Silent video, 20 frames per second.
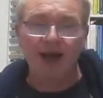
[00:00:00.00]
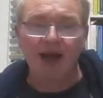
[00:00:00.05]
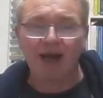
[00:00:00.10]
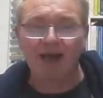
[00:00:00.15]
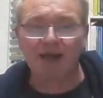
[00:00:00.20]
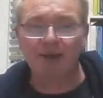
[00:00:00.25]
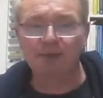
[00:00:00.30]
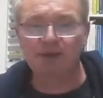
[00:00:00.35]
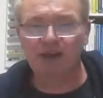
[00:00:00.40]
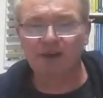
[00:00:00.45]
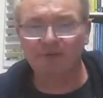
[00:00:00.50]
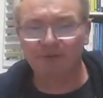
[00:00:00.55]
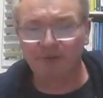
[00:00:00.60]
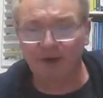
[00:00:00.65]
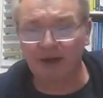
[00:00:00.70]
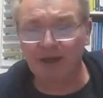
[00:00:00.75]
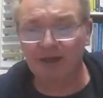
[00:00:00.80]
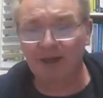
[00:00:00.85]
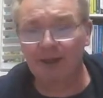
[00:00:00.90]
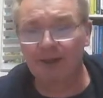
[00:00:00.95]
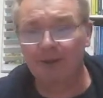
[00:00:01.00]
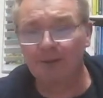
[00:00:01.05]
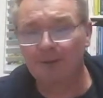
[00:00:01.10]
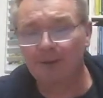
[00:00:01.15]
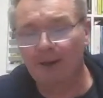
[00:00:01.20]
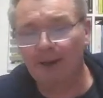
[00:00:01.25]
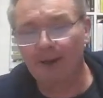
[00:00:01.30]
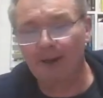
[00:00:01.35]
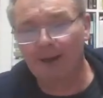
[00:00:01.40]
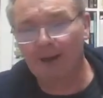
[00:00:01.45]
And I would say finally,
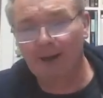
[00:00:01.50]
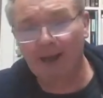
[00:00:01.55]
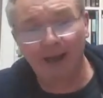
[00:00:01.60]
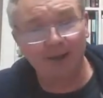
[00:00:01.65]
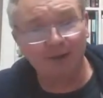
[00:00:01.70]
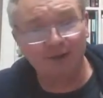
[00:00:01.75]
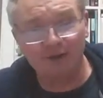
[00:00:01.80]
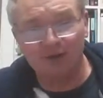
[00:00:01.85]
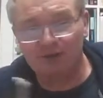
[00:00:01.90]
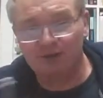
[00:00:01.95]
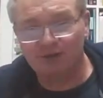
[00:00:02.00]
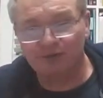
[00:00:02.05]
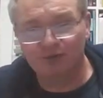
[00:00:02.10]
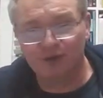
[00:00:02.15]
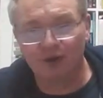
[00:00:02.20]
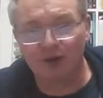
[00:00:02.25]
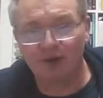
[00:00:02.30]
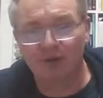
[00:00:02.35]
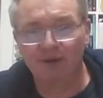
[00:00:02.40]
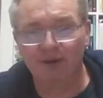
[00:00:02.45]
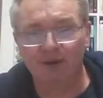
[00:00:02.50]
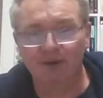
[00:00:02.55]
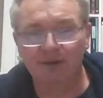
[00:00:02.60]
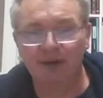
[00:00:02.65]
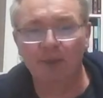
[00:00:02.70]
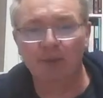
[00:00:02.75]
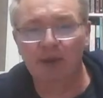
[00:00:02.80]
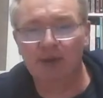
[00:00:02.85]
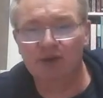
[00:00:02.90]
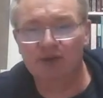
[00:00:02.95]
again, just due to your
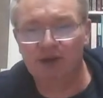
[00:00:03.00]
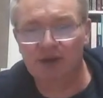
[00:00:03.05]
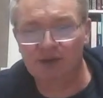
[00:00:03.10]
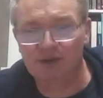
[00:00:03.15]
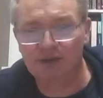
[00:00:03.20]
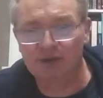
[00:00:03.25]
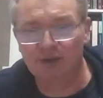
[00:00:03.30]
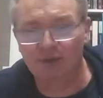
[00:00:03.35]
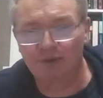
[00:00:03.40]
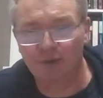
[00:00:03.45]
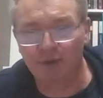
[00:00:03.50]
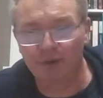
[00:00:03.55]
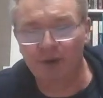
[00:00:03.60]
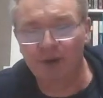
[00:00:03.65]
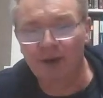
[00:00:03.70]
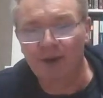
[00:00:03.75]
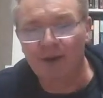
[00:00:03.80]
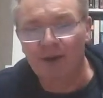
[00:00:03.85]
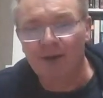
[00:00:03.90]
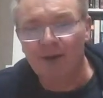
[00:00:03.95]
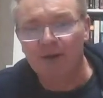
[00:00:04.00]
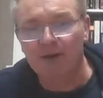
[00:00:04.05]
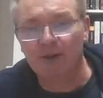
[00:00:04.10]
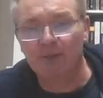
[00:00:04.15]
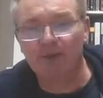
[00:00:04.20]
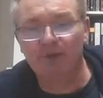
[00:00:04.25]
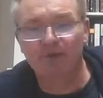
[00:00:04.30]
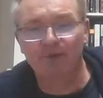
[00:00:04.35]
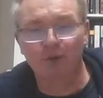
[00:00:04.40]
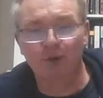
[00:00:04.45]
time constraints and so forth,
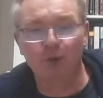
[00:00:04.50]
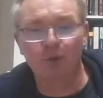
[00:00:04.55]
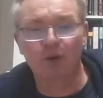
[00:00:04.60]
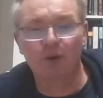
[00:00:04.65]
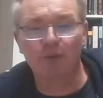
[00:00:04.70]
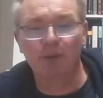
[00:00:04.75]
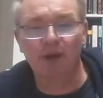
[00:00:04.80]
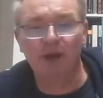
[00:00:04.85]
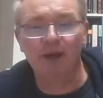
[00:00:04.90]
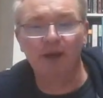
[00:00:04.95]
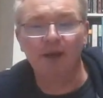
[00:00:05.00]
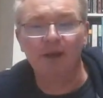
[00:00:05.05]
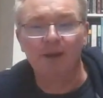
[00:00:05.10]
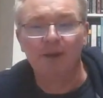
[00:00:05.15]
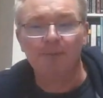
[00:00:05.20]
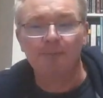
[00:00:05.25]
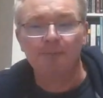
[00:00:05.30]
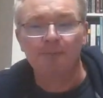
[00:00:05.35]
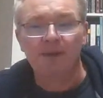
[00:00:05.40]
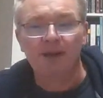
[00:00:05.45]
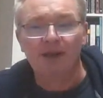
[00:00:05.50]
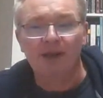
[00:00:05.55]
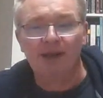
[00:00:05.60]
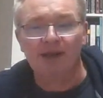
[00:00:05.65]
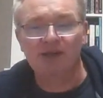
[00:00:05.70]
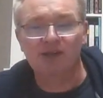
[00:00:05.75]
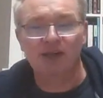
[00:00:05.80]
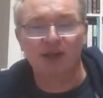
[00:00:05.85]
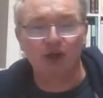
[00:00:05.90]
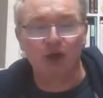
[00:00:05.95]
number four would be
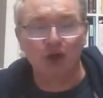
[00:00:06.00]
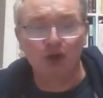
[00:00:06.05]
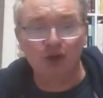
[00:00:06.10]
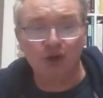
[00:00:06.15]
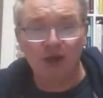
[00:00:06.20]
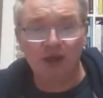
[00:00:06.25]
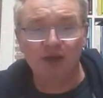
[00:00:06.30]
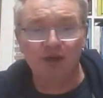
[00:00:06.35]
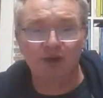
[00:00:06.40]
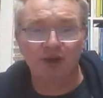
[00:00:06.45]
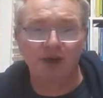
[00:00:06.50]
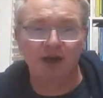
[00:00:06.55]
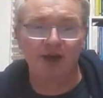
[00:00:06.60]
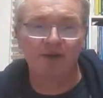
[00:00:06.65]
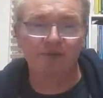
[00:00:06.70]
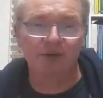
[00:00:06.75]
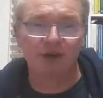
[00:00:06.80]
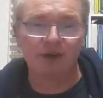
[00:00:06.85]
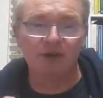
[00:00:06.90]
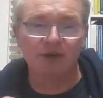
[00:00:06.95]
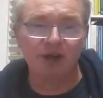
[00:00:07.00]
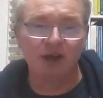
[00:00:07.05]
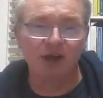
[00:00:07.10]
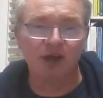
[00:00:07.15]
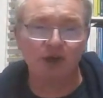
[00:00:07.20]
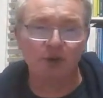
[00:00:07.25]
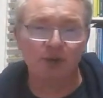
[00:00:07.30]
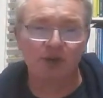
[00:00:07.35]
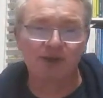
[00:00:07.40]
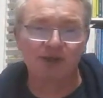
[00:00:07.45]
is that you need to have
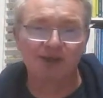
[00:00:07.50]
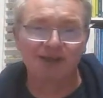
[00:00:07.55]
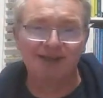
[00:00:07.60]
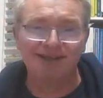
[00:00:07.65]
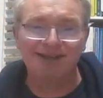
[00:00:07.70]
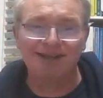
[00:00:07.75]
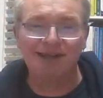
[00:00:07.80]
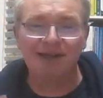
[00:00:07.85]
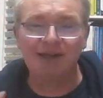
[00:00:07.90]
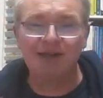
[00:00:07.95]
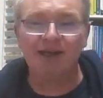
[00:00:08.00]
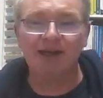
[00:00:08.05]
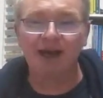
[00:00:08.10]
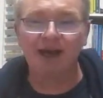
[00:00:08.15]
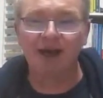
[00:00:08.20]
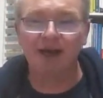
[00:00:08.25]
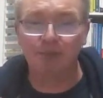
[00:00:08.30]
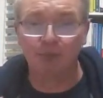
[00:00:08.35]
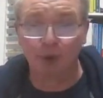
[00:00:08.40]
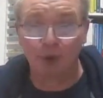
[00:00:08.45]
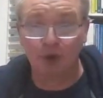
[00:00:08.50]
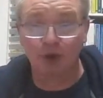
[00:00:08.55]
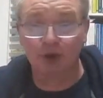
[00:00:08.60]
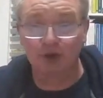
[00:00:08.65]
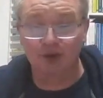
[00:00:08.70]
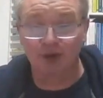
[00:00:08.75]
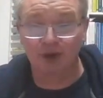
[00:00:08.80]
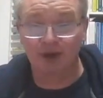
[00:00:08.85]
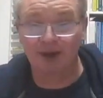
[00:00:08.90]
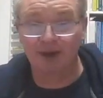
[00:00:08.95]
continuous DDR
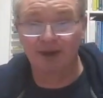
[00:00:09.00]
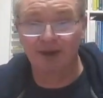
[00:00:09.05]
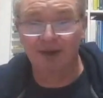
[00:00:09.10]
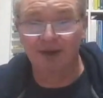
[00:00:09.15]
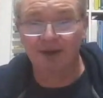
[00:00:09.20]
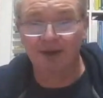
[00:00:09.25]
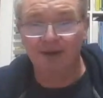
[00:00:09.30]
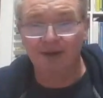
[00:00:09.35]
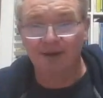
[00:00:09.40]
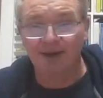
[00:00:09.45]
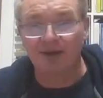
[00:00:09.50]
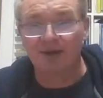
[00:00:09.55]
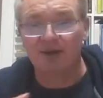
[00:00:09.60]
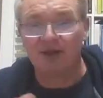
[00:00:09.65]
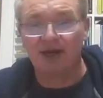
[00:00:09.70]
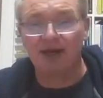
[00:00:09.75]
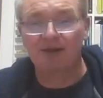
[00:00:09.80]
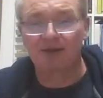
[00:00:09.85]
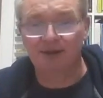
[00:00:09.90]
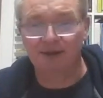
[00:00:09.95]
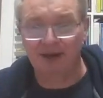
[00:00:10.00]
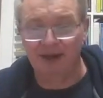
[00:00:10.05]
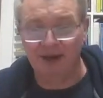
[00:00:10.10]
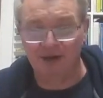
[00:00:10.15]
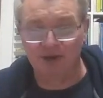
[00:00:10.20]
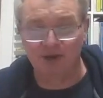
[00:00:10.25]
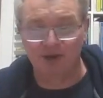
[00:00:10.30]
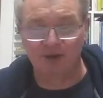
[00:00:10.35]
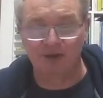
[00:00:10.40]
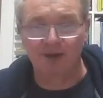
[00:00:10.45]
monitoring and threat
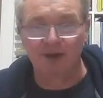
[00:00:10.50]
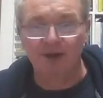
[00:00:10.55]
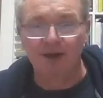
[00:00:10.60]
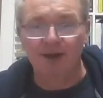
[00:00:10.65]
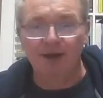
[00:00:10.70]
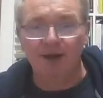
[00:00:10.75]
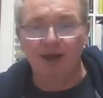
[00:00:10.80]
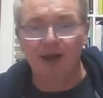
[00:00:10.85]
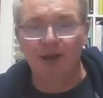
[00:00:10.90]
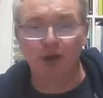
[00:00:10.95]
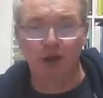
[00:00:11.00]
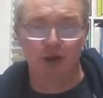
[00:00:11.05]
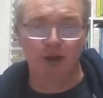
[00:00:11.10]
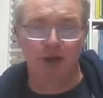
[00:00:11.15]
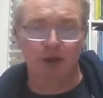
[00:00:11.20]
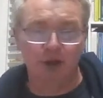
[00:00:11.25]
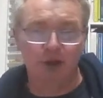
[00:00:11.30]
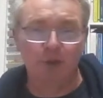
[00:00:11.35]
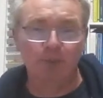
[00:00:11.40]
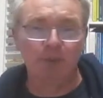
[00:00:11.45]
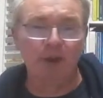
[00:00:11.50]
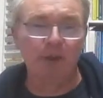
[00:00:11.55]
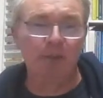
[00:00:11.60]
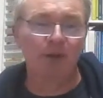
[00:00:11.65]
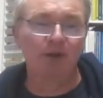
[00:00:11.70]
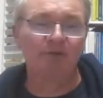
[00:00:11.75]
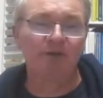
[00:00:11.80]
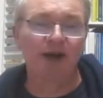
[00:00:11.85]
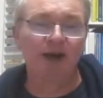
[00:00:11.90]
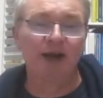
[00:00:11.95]
detection. And not a lot of
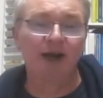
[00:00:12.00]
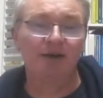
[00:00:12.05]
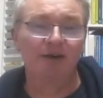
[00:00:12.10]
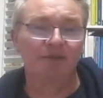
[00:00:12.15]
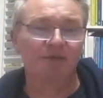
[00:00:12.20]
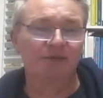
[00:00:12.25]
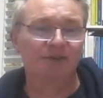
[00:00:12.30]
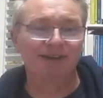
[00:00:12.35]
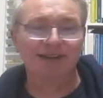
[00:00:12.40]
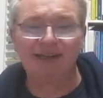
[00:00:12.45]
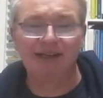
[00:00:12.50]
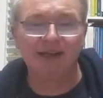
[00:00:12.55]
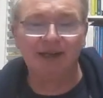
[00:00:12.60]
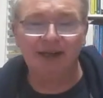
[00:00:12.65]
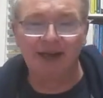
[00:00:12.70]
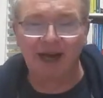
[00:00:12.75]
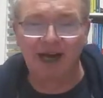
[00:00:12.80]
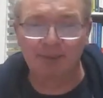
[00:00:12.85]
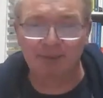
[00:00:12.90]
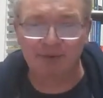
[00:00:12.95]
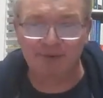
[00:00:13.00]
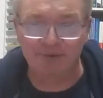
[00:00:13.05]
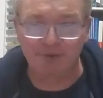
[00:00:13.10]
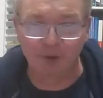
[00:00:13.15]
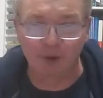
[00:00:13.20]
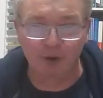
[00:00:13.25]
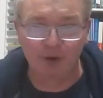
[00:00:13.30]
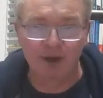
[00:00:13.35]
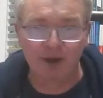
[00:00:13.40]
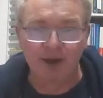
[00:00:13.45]
people have heard of DDR
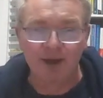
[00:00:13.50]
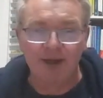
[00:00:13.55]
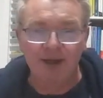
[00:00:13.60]
before.